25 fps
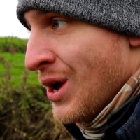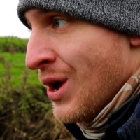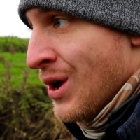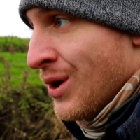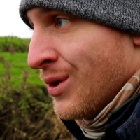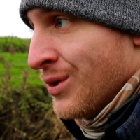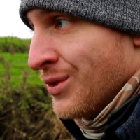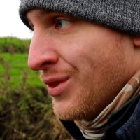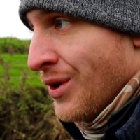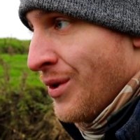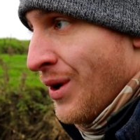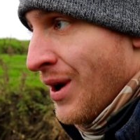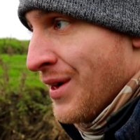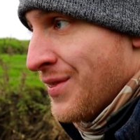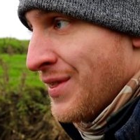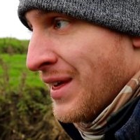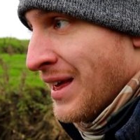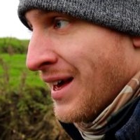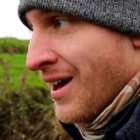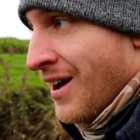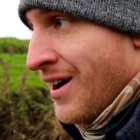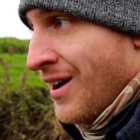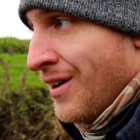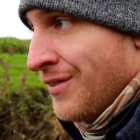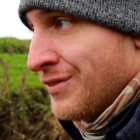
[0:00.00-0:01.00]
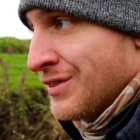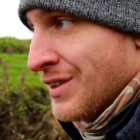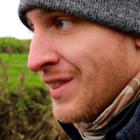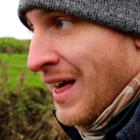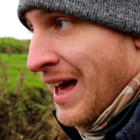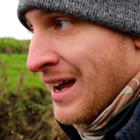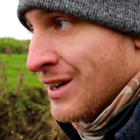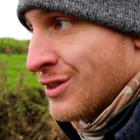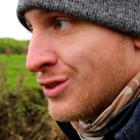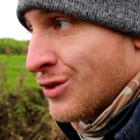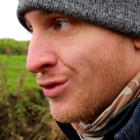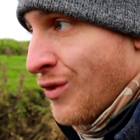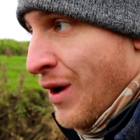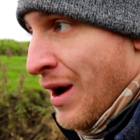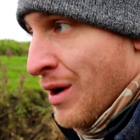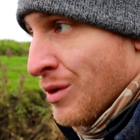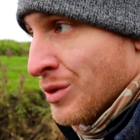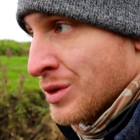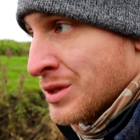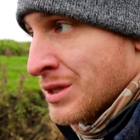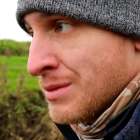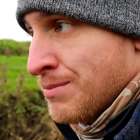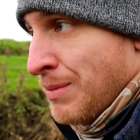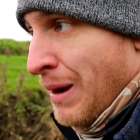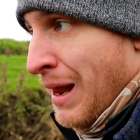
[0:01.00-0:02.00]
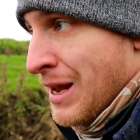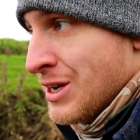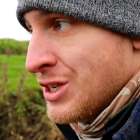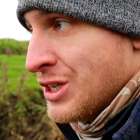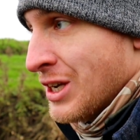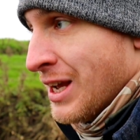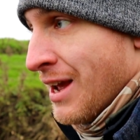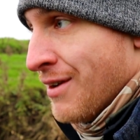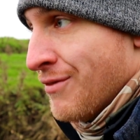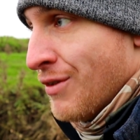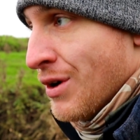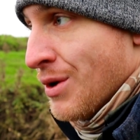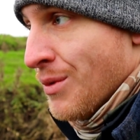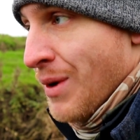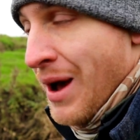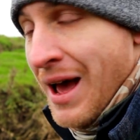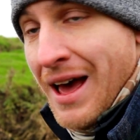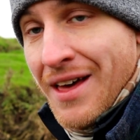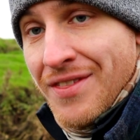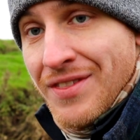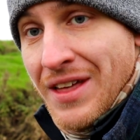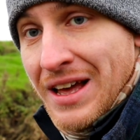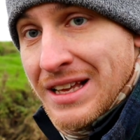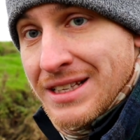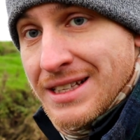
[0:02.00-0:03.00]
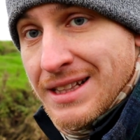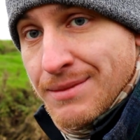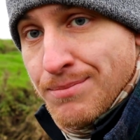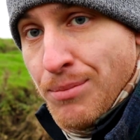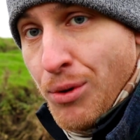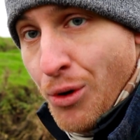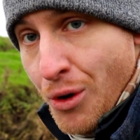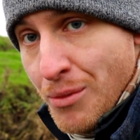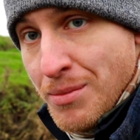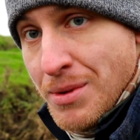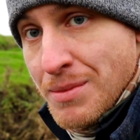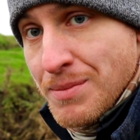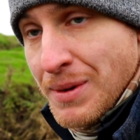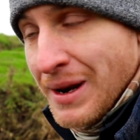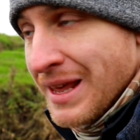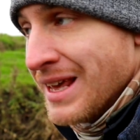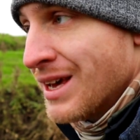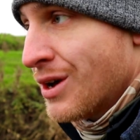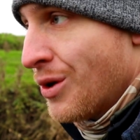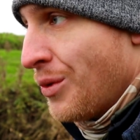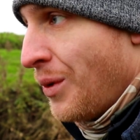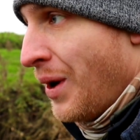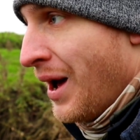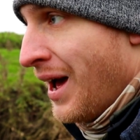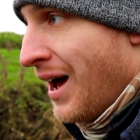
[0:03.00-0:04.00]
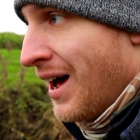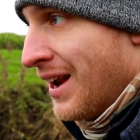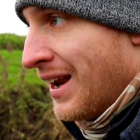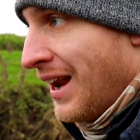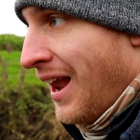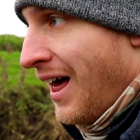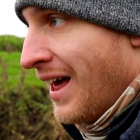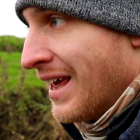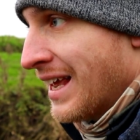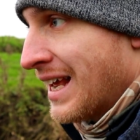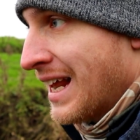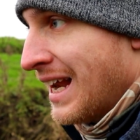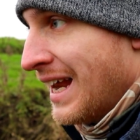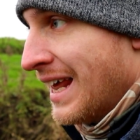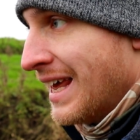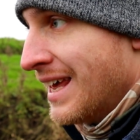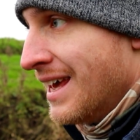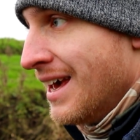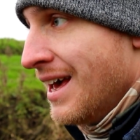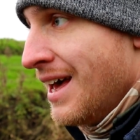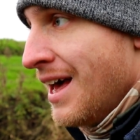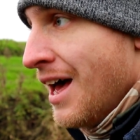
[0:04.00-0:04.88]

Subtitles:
although I think after that trout splashing everywhere, that's probably quite unlikely.